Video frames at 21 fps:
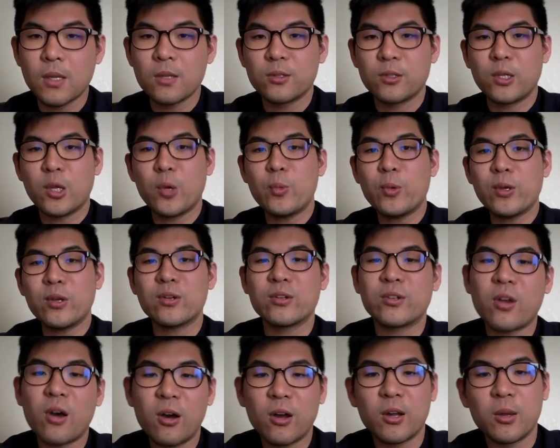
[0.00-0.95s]
So now we're going
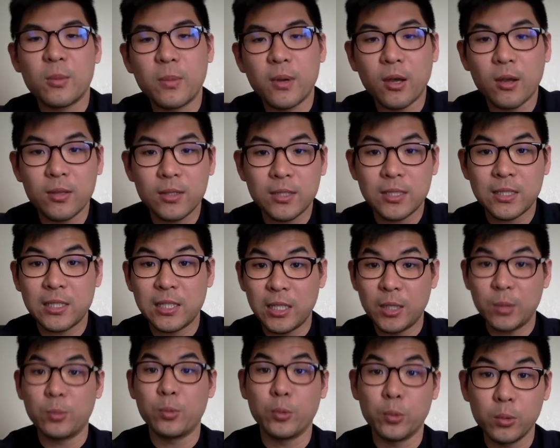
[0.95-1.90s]
to talk about
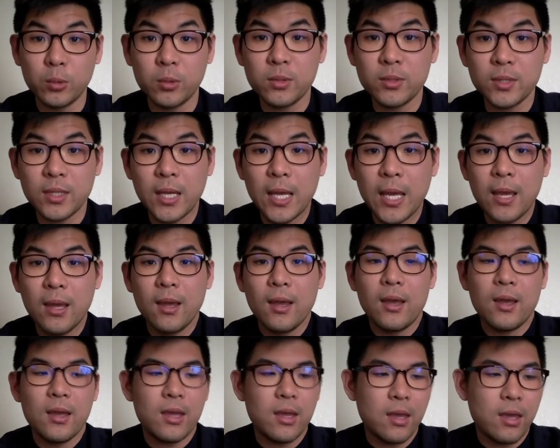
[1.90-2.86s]
sleep rules.
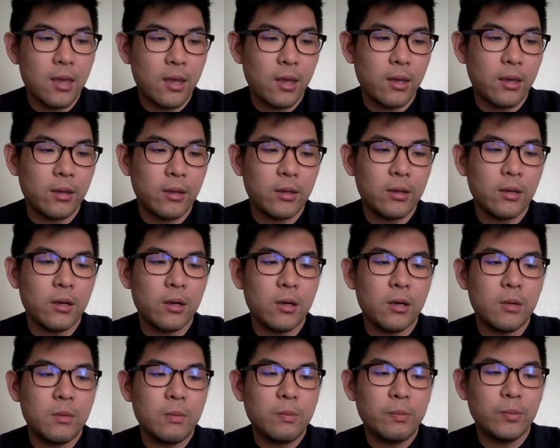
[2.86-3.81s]
And
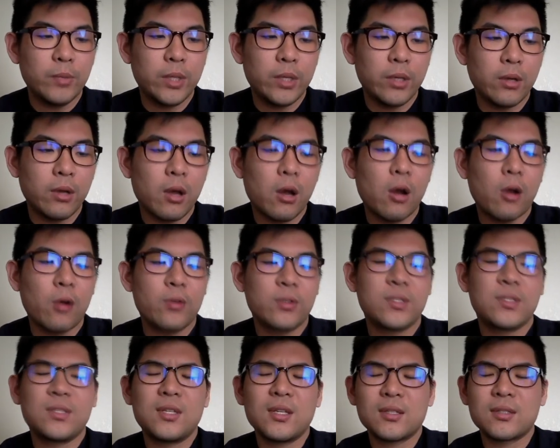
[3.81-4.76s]
um, there are
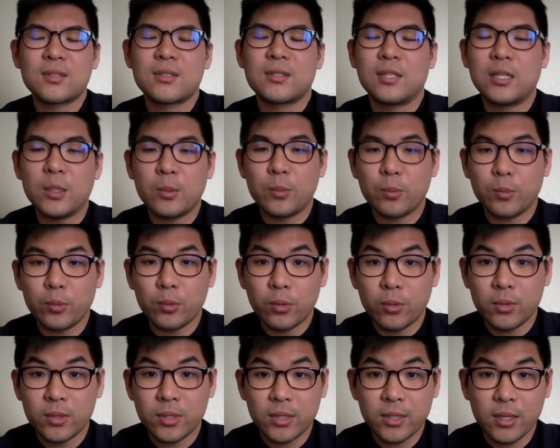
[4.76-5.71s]
six sleep
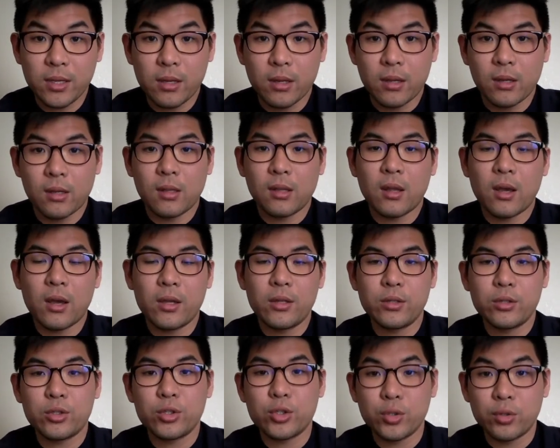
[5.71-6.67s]
rules that
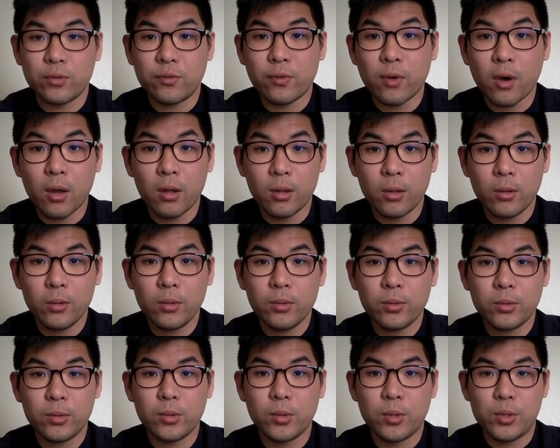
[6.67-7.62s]
clients should follow
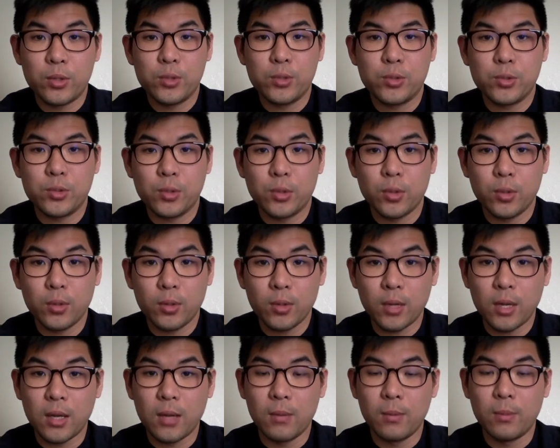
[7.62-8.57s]
to
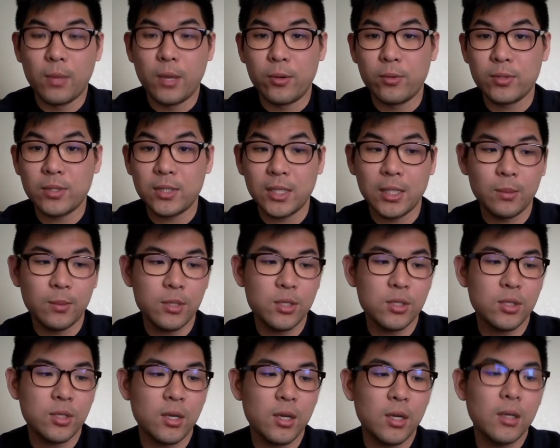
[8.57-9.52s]
ensure um, better sleep
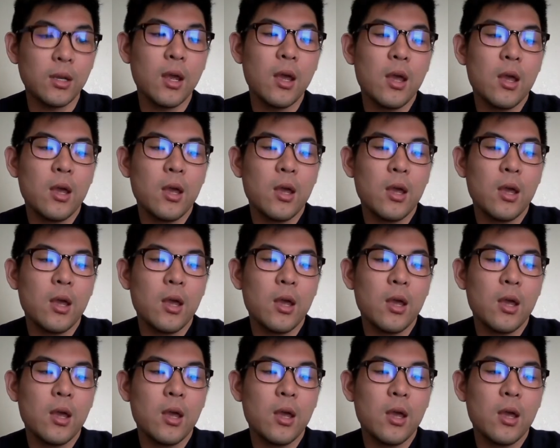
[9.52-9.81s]
each night.